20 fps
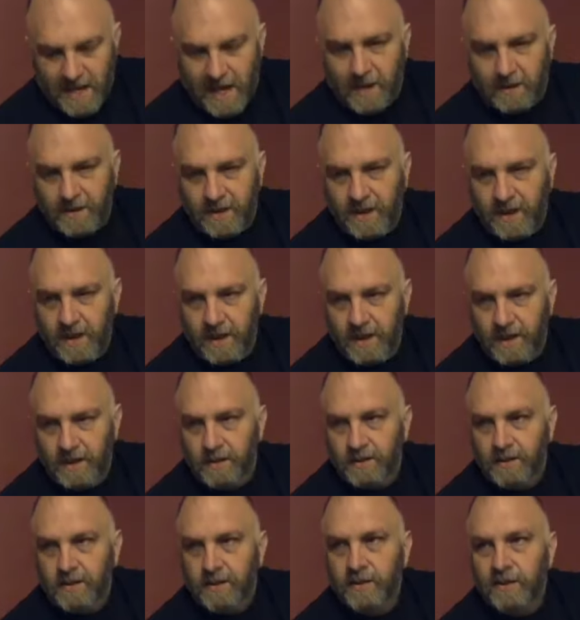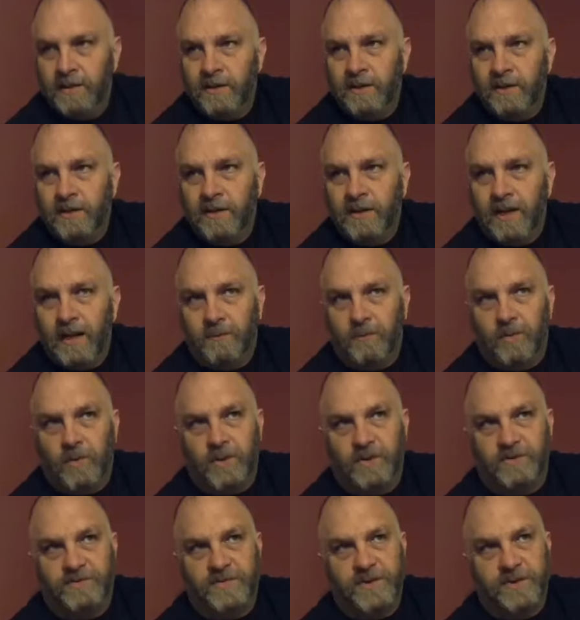Now he and
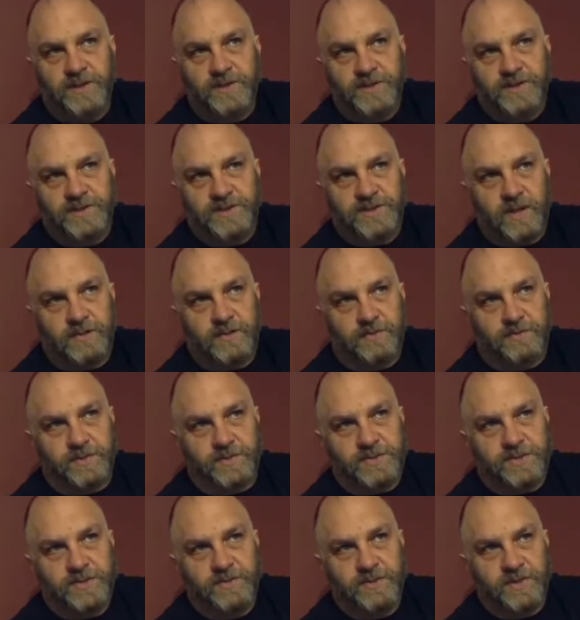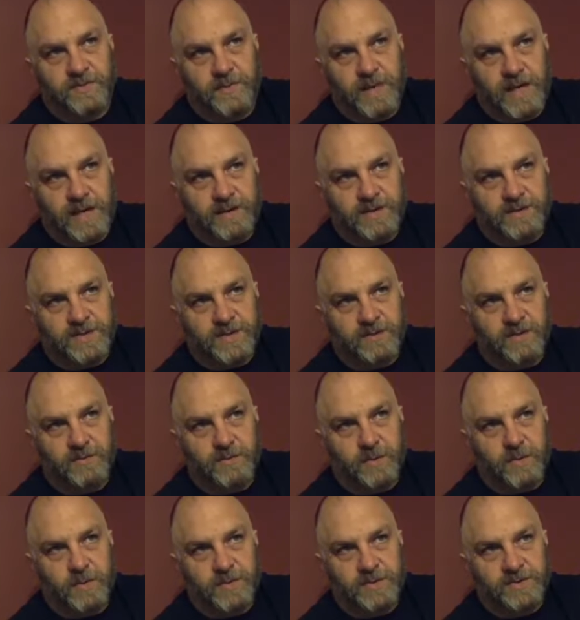one of his other platoon commanders that
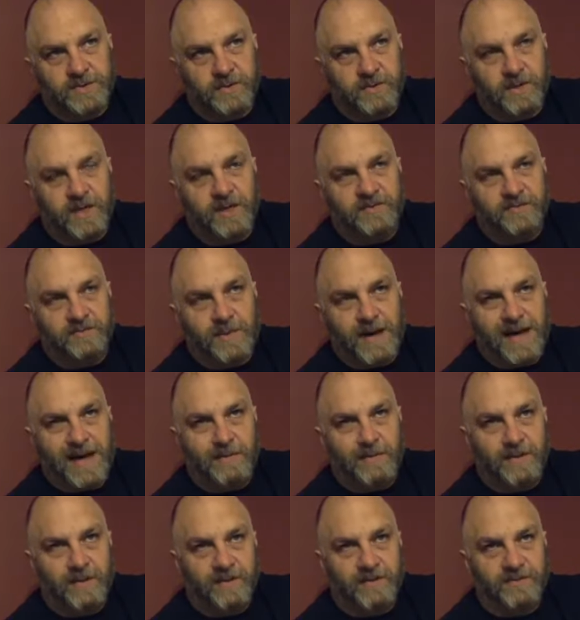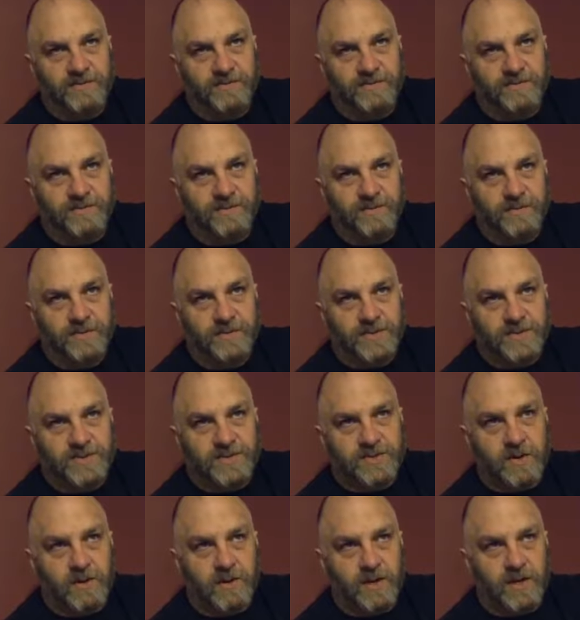reported to him, Leif Babin, have
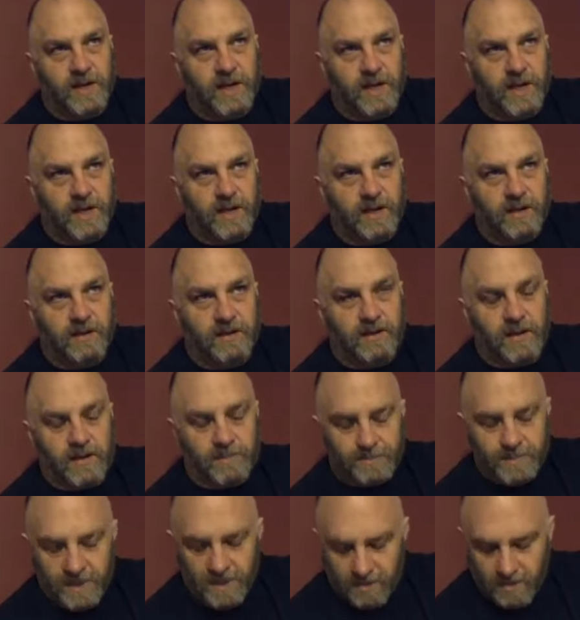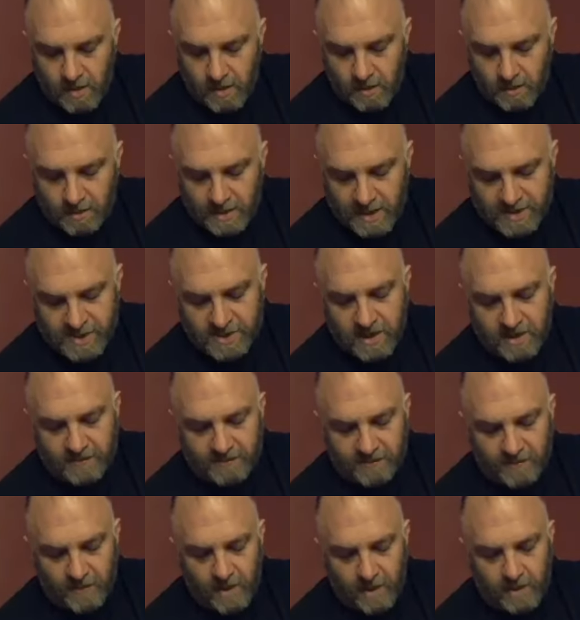started a company called
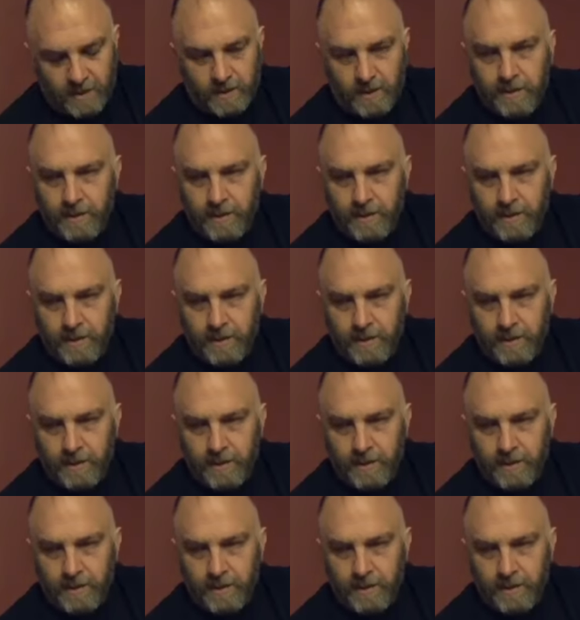Echelon Front,